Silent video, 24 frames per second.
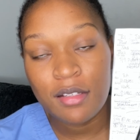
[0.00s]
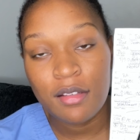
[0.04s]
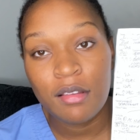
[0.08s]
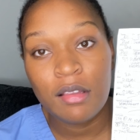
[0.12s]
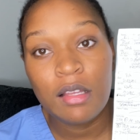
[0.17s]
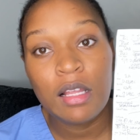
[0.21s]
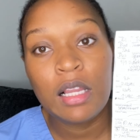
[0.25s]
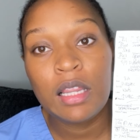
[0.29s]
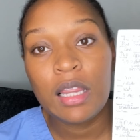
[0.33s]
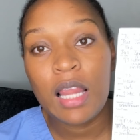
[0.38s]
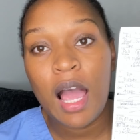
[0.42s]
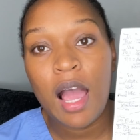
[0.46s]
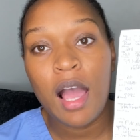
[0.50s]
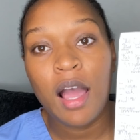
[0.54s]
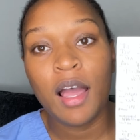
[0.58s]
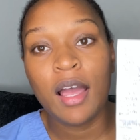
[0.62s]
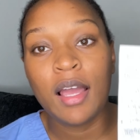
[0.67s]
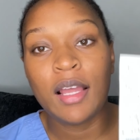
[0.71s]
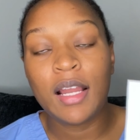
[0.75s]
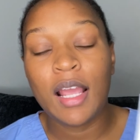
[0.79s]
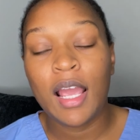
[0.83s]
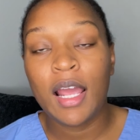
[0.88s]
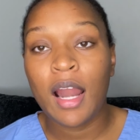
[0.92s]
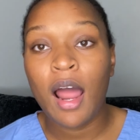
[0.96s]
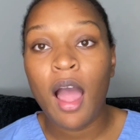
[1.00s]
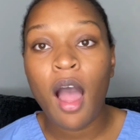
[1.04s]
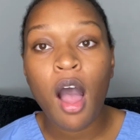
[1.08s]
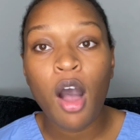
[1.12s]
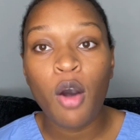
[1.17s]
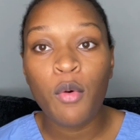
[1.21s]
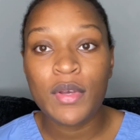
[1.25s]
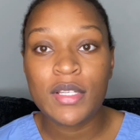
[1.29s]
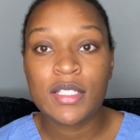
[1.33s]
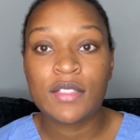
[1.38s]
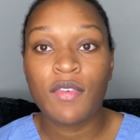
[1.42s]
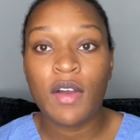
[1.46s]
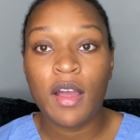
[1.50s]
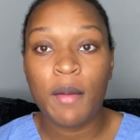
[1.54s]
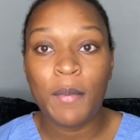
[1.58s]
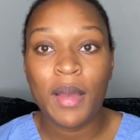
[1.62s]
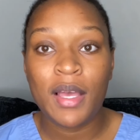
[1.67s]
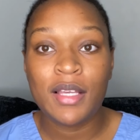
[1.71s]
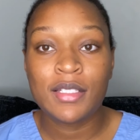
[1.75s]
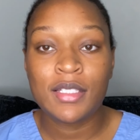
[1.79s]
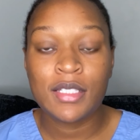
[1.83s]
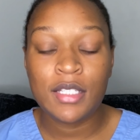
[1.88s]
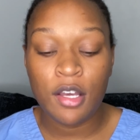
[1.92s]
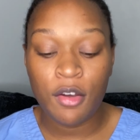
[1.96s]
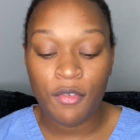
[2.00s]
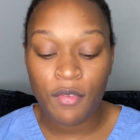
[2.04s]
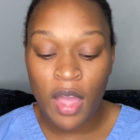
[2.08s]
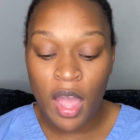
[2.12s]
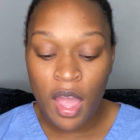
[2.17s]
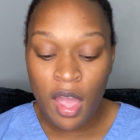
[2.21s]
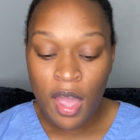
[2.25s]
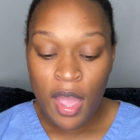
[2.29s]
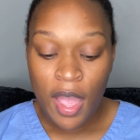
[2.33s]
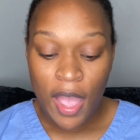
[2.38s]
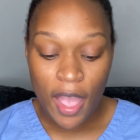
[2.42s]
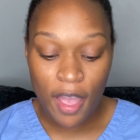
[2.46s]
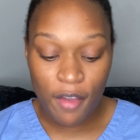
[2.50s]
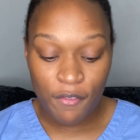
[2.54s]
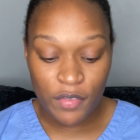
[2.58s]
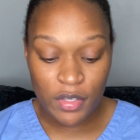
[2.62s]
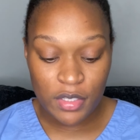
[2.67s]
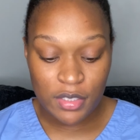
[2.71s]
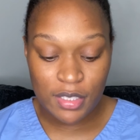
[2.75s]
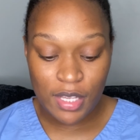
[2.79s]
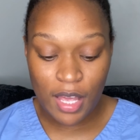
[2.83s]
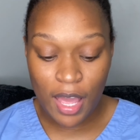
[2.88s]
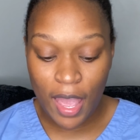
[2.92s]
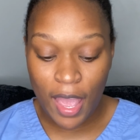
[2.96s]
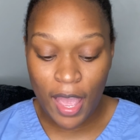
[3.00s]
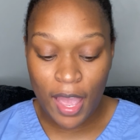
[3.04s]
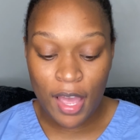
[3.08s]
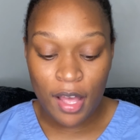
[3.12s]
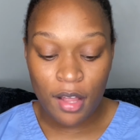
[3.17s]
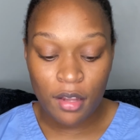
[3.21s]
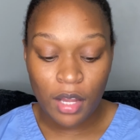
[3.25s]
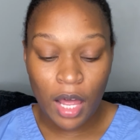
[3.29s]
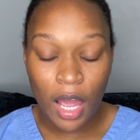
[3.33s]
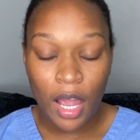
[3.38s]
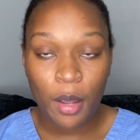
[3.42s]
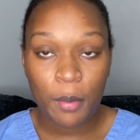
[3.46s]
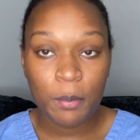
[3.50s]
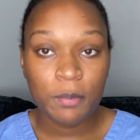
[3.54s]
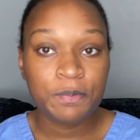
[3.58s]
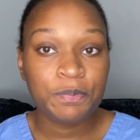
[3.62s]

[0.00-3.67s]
the line and i always find myself having to add like